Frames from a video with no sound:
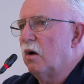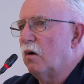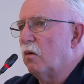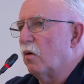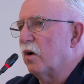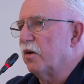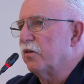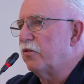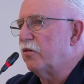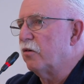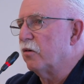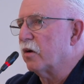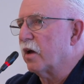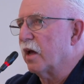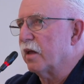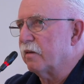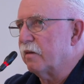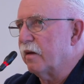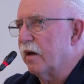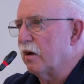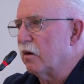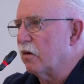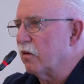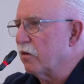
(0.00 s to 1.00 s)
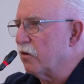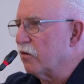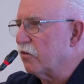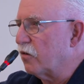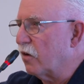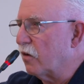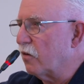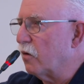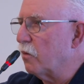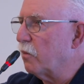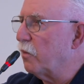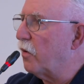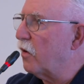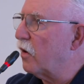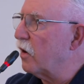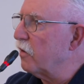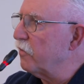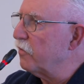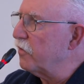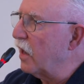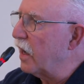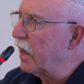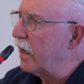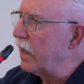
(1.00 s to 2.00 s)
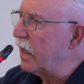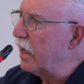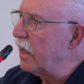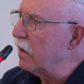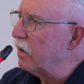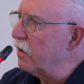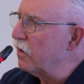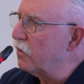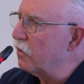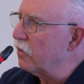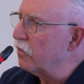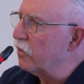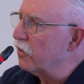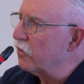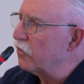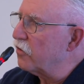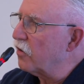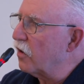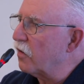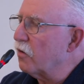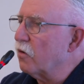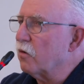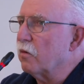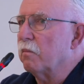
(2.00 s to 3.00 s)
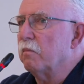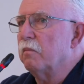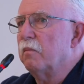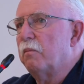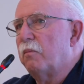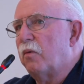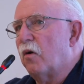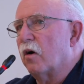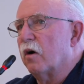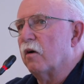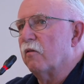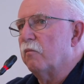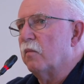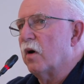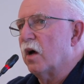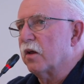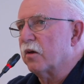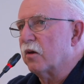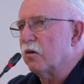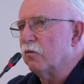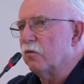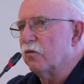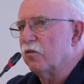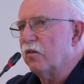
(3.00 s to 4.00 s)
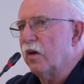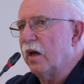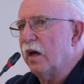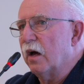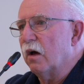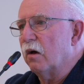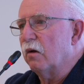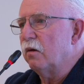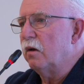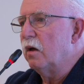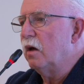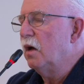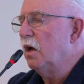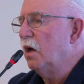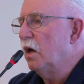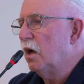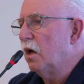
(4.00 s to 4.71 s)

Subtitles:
once you get down to the southern part of Knight Island or the southern part of Montague Sound,